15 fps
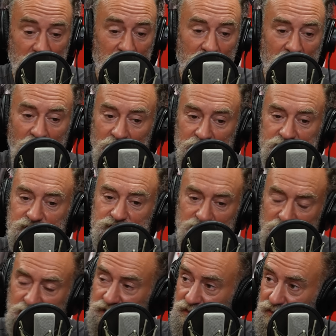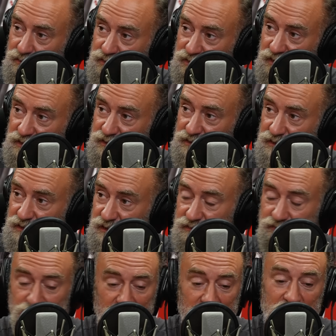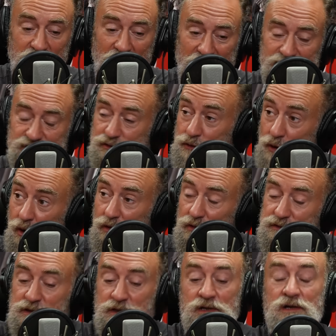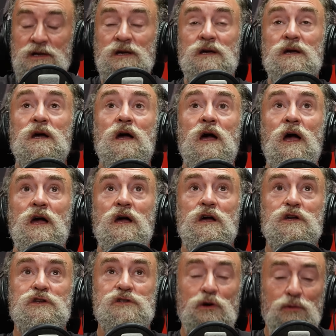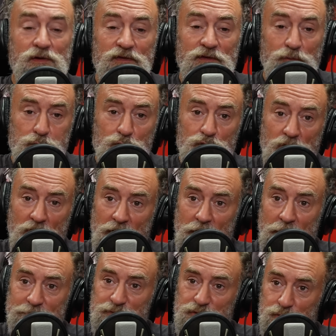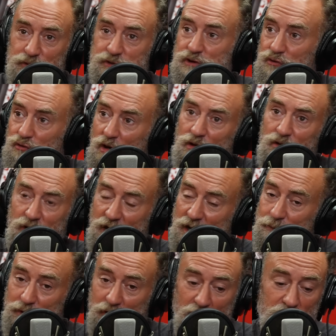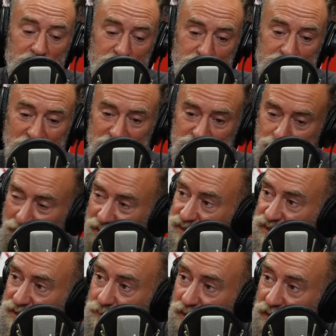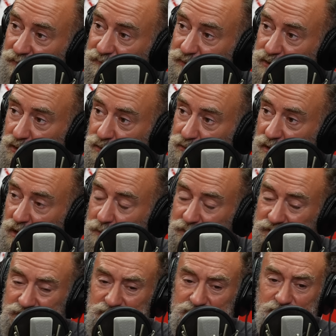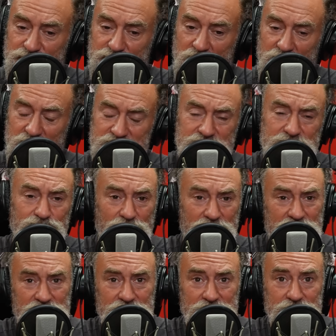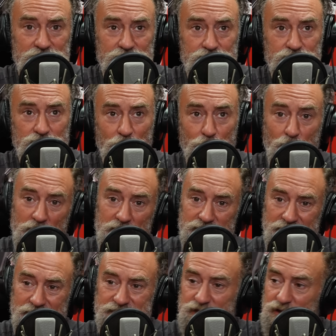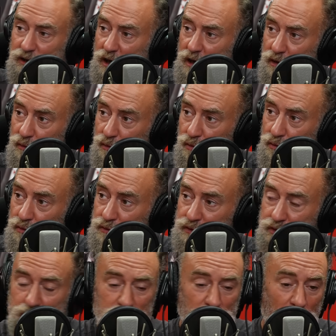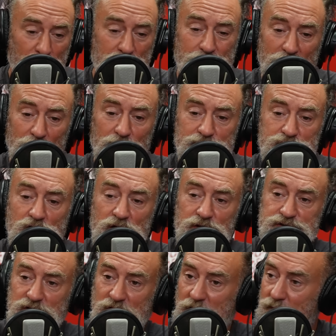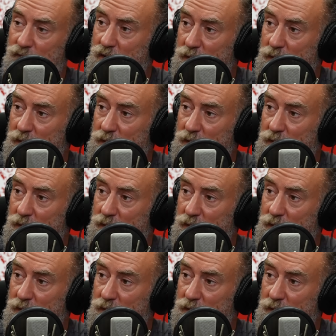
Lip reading: either side of those seasons he really has not. So if Liverpool will struggle, I would argue, to get 20 million for Joe Gomez, is he really worth letting go? Or are we better off chancing our arm,